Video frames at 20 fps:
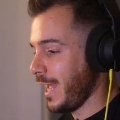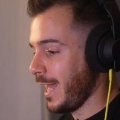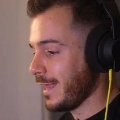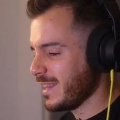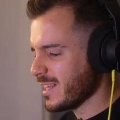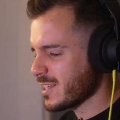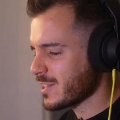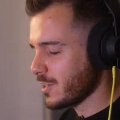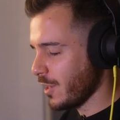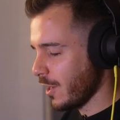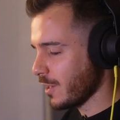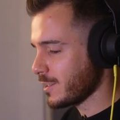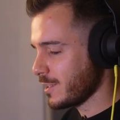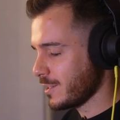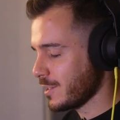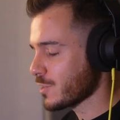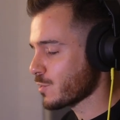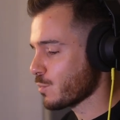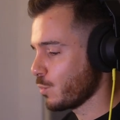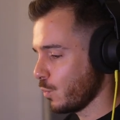And this
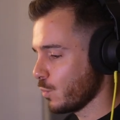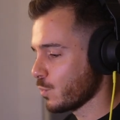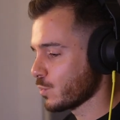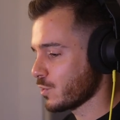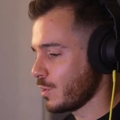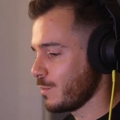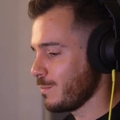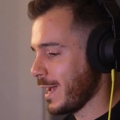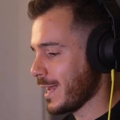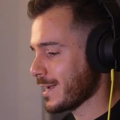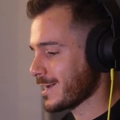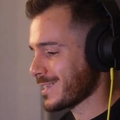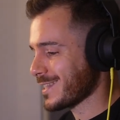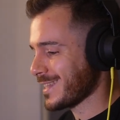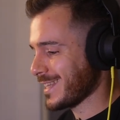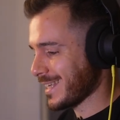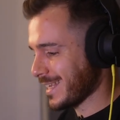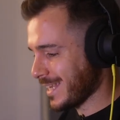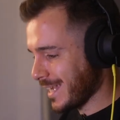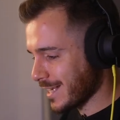dirtiness will also match
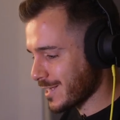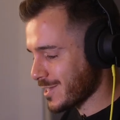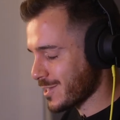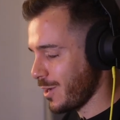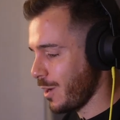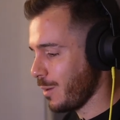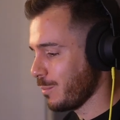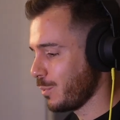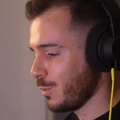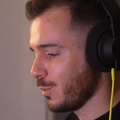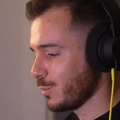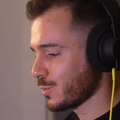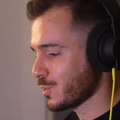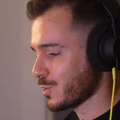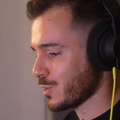the kick samples.